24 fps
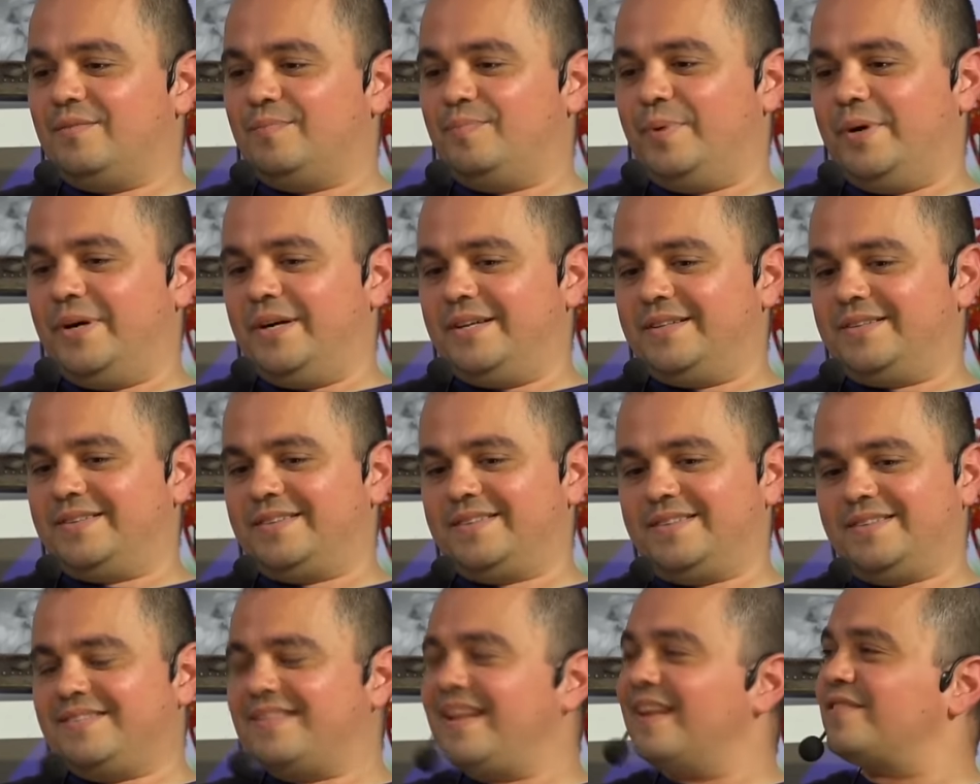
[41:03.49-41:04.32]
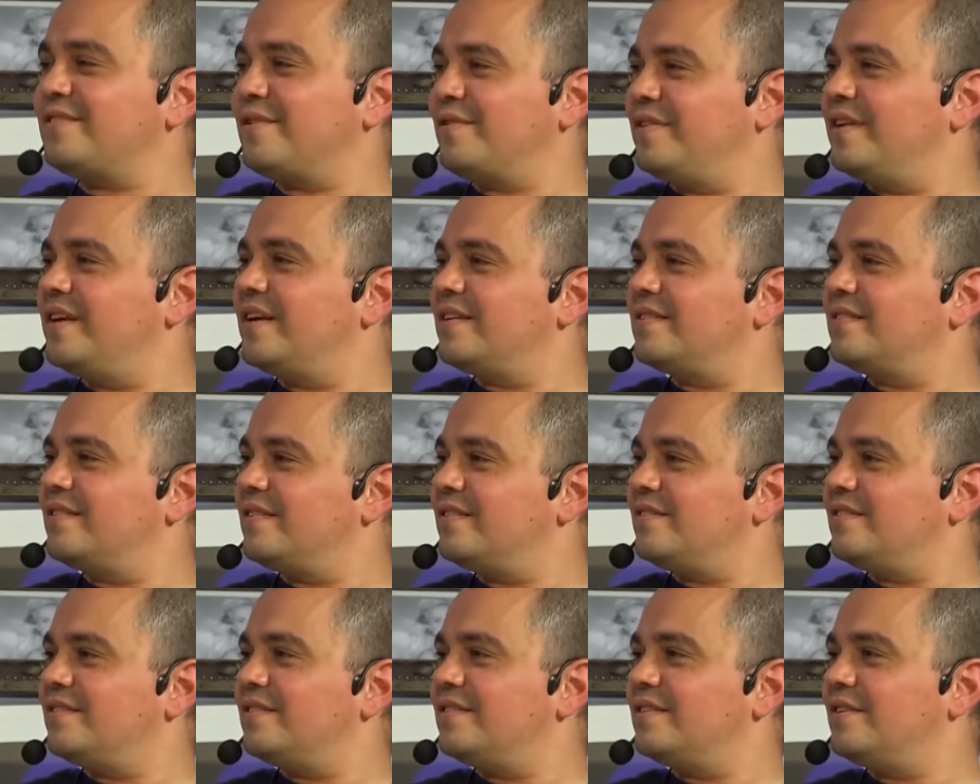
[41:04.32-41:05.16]
but that's the thing. I
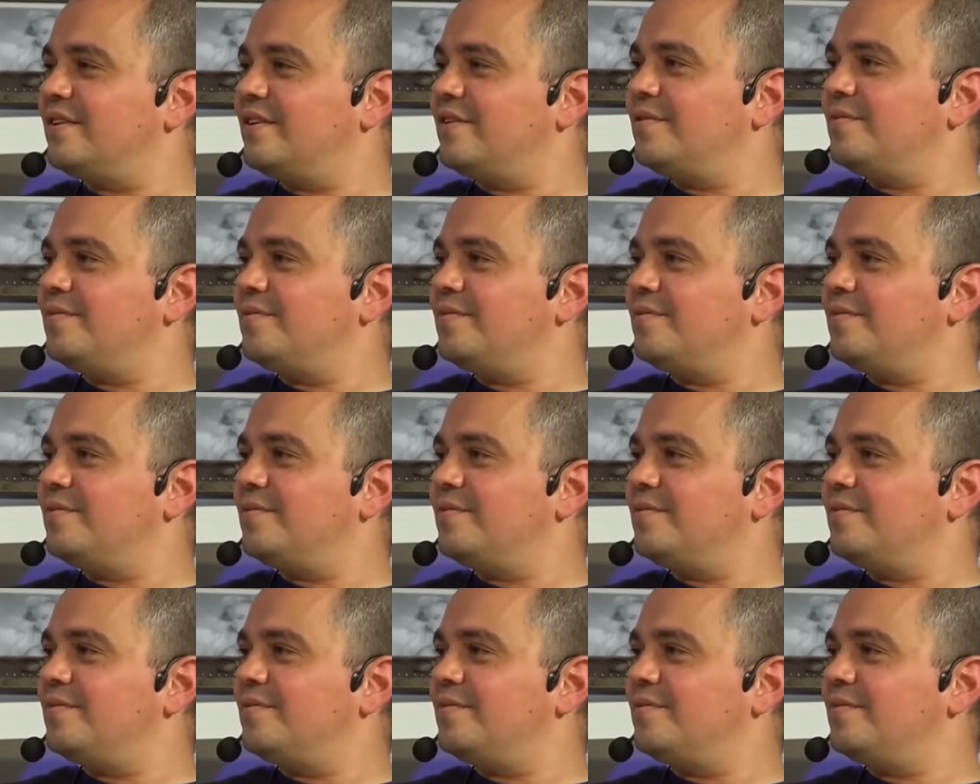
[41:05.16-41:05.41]
guess it depends you know. on